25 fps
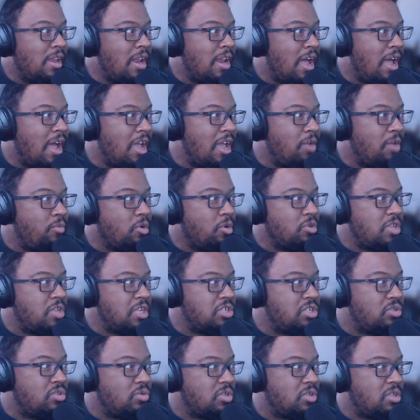Now it
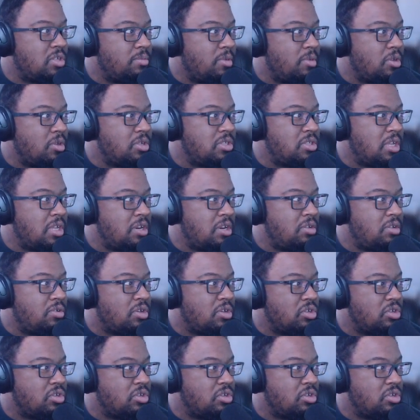rotates through some modes they do